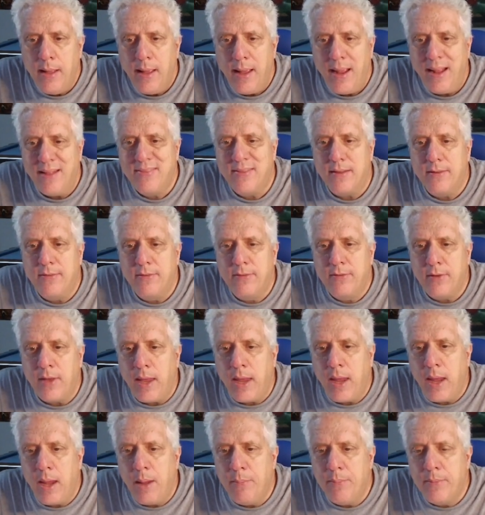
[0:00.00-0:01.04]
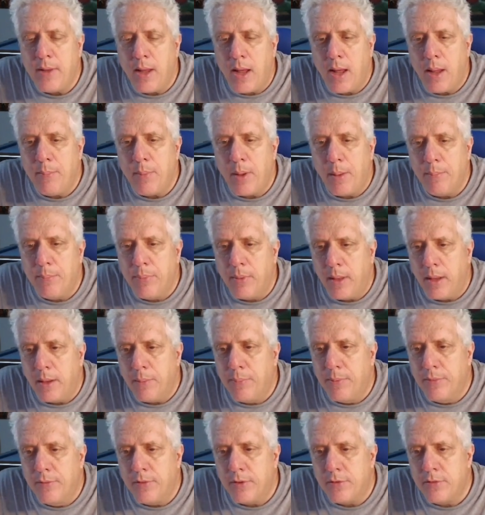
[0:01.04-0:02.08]
At the same time, I'm playing
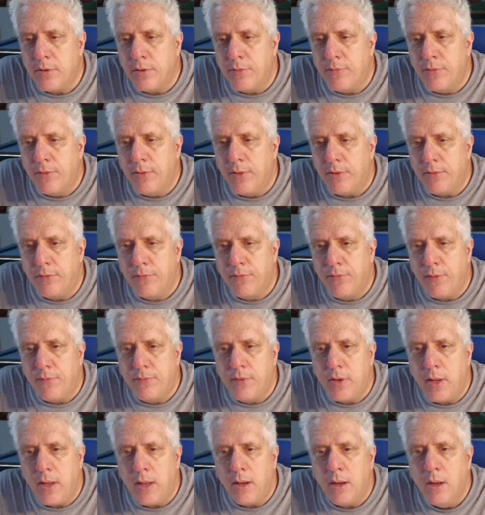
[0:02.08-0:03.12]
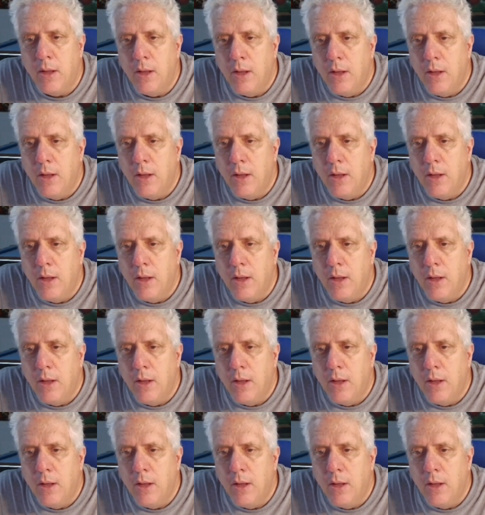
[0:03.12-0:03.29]
position for this 15.